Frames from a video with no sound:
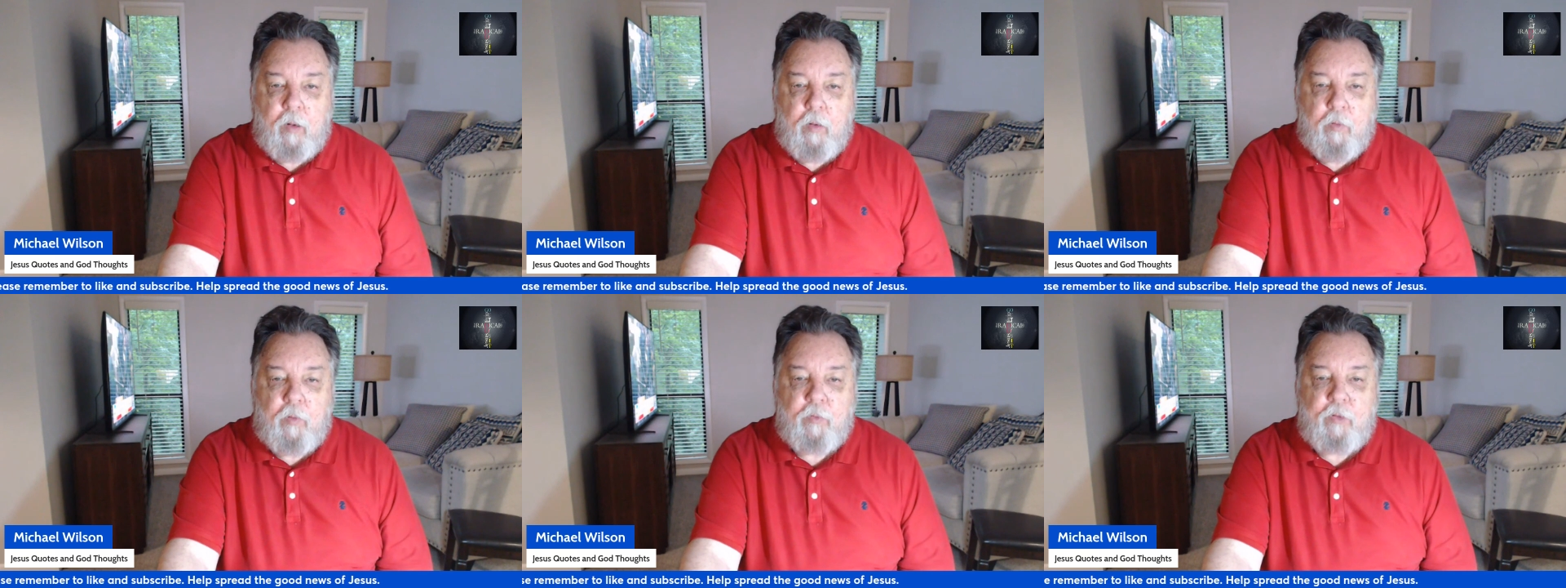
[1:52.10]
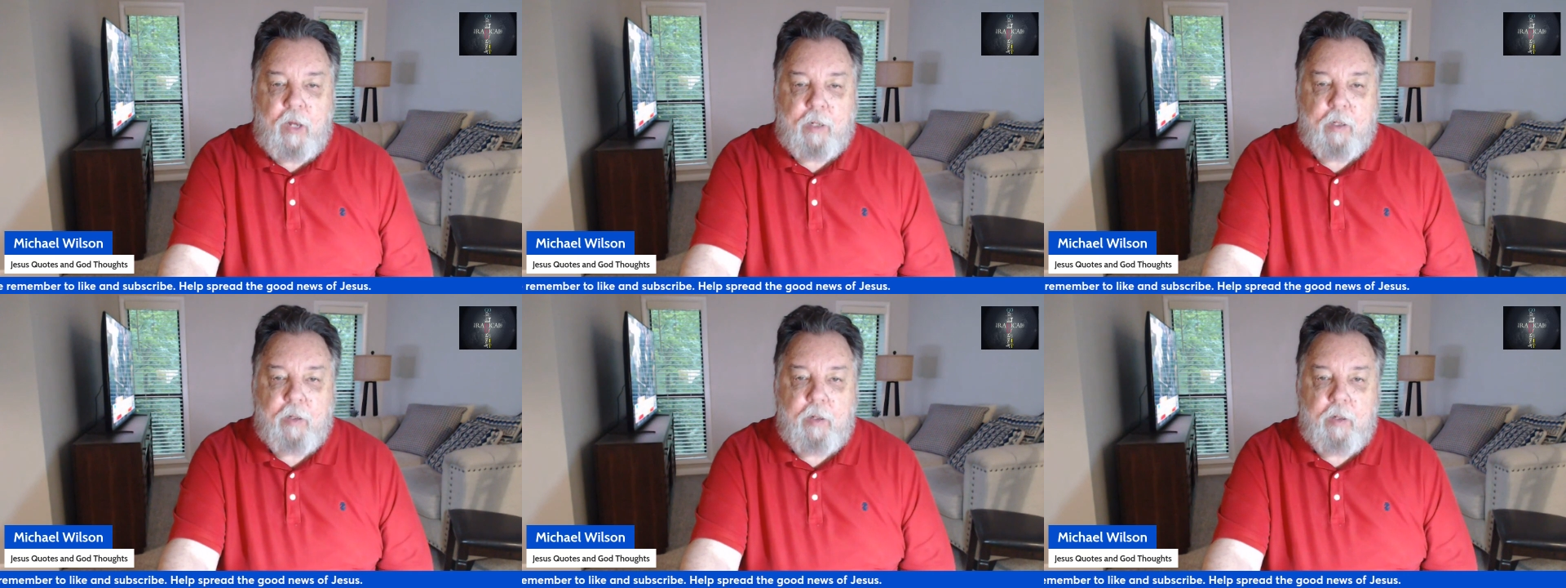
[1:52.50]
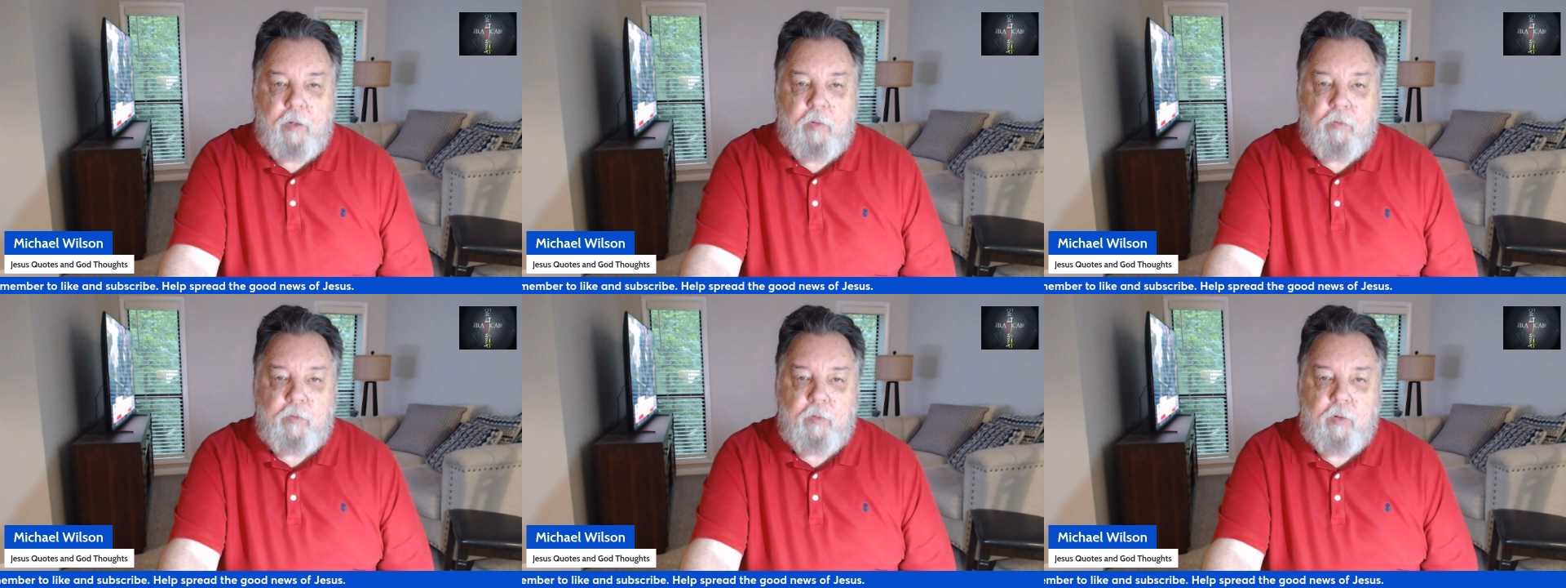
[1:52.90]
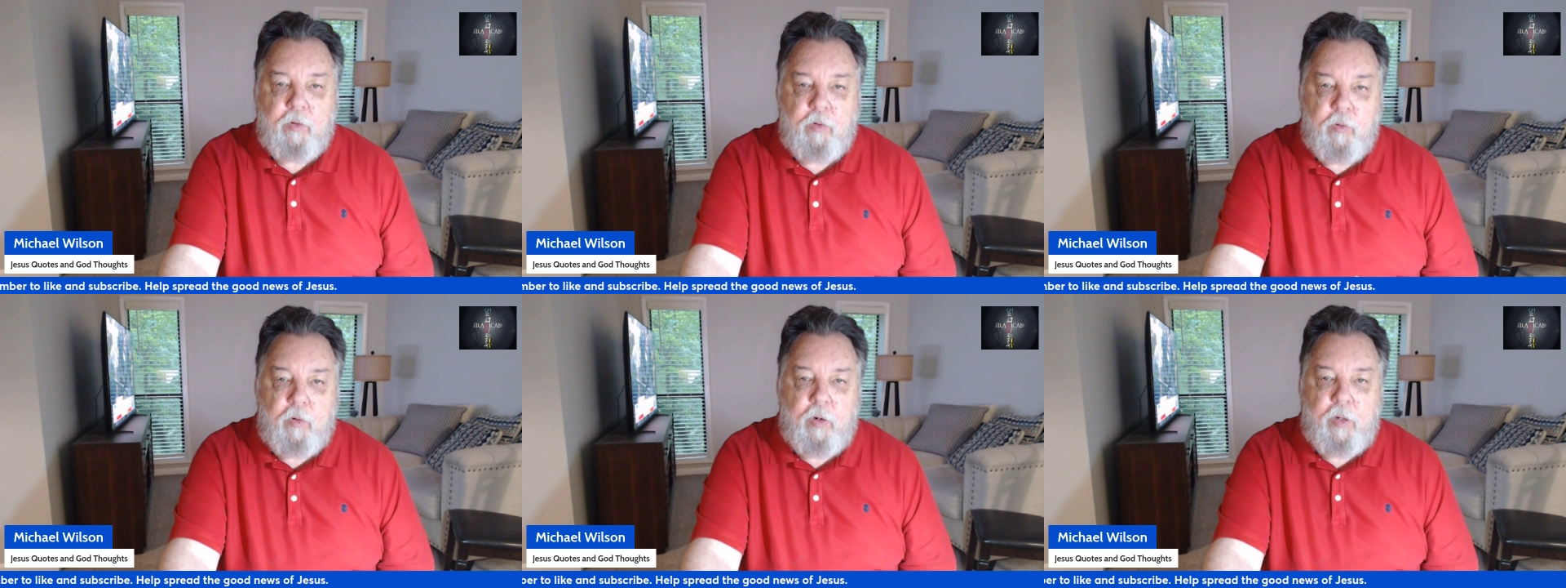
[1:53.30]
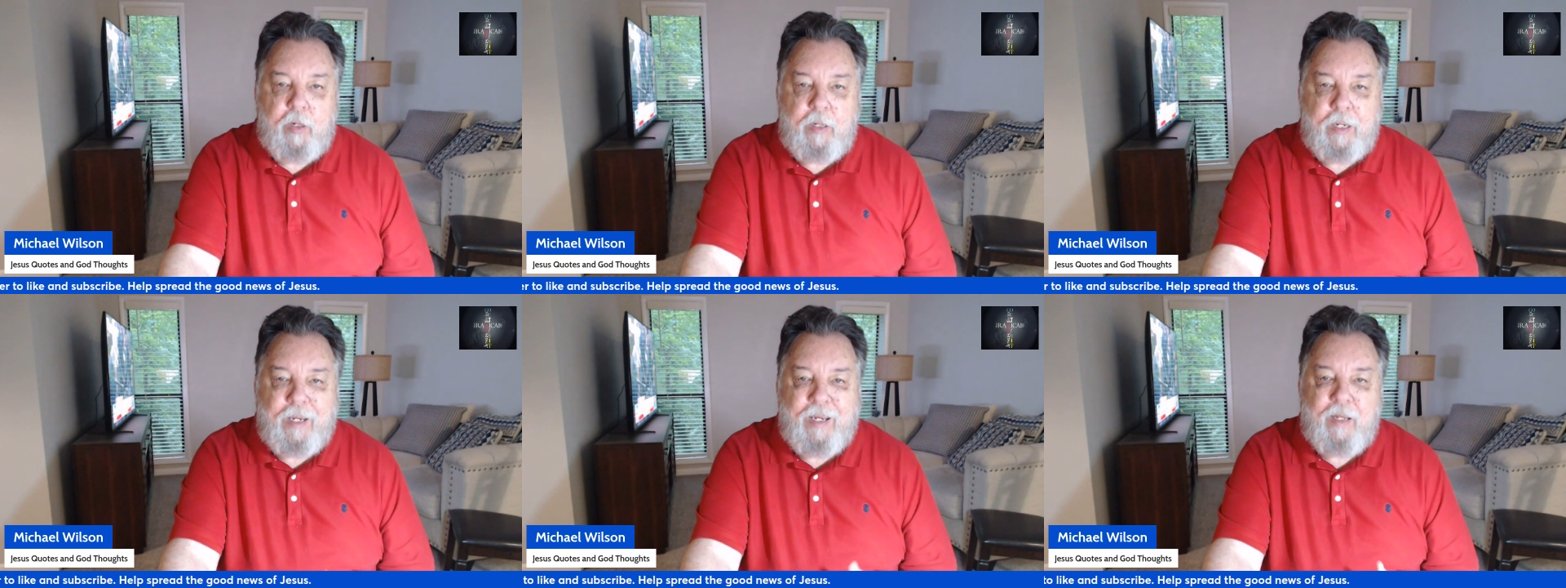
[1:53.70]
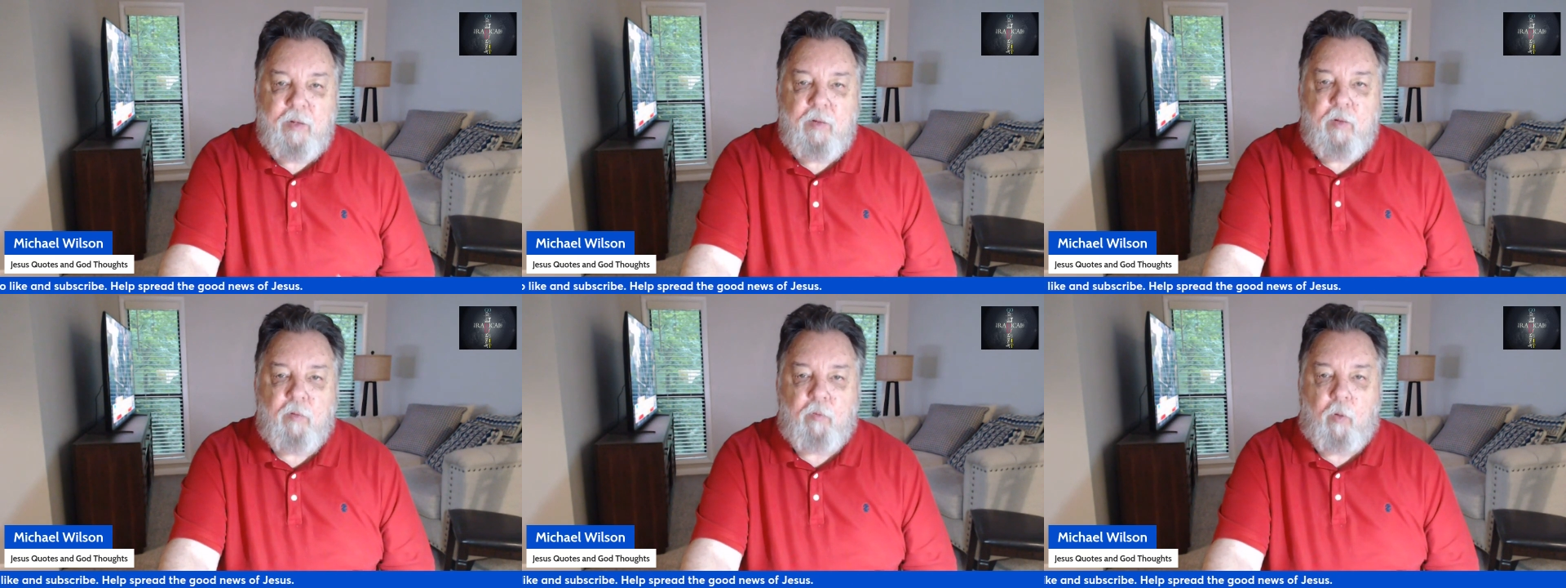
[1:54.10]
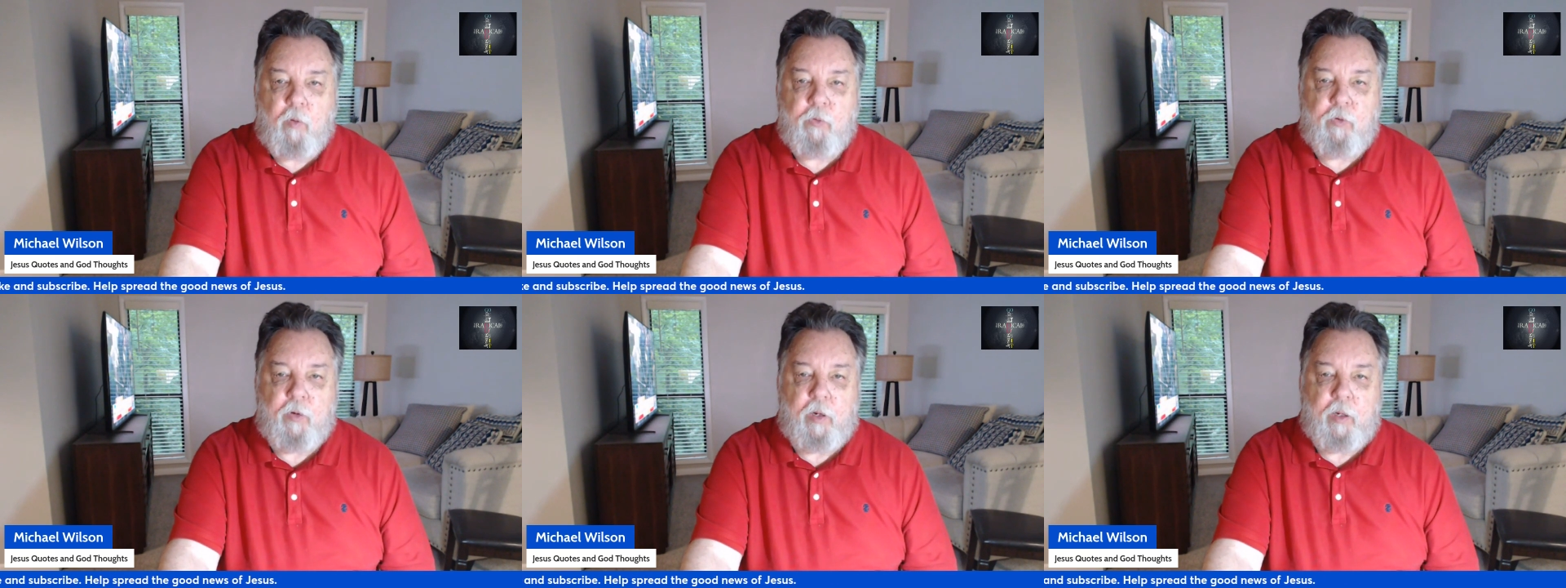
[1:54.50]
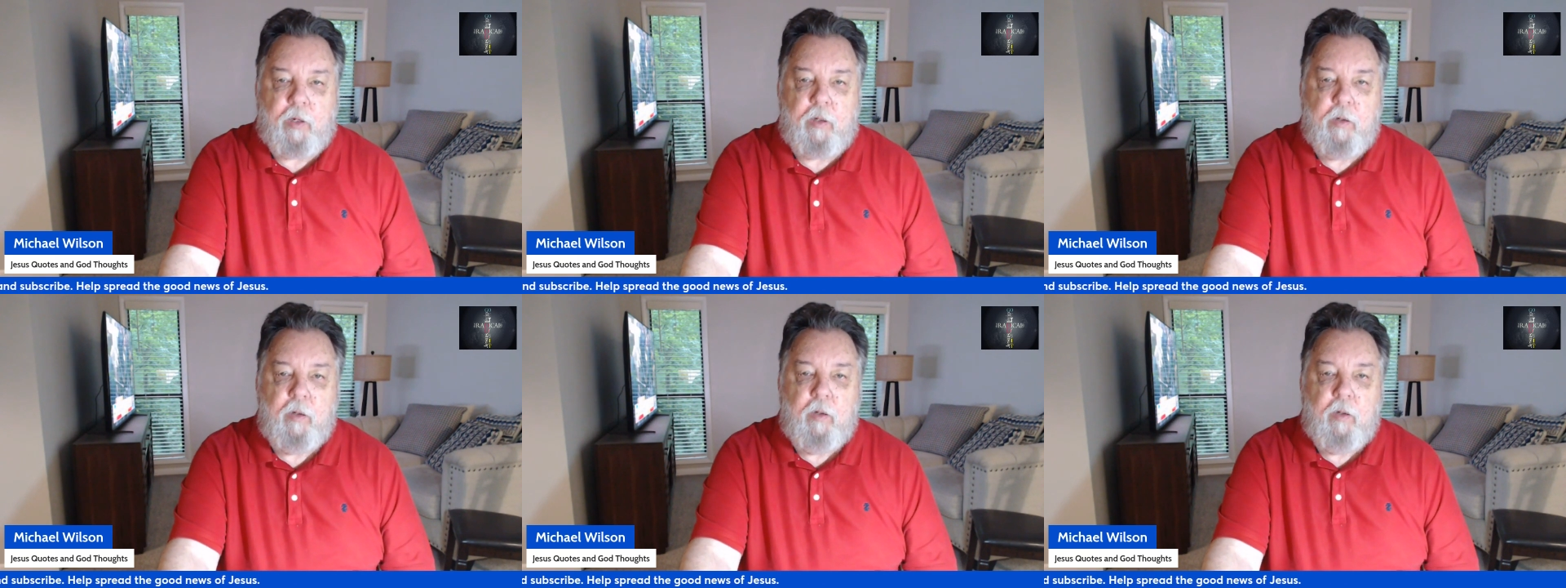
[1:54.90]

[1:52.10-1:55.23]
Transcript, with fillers: The second is unity in diversity.